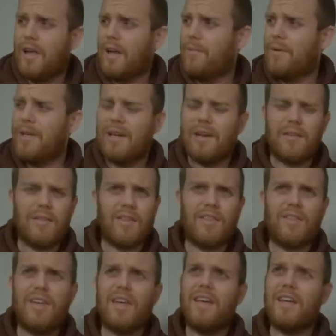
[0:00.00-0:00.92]
And I mean,
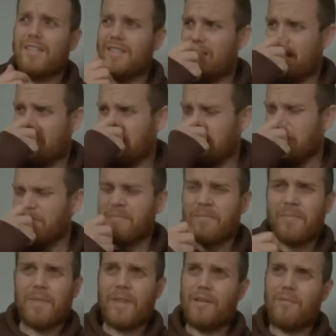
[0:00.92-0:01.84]
the thing is,
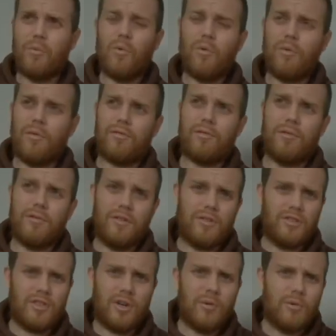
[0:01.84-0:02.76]
they've worn through, the
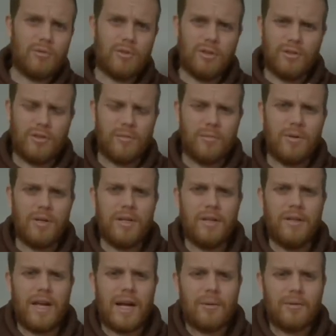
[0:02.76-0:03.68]
soles have
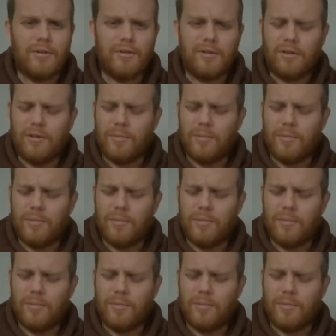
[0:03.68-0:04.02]
completely, the outers are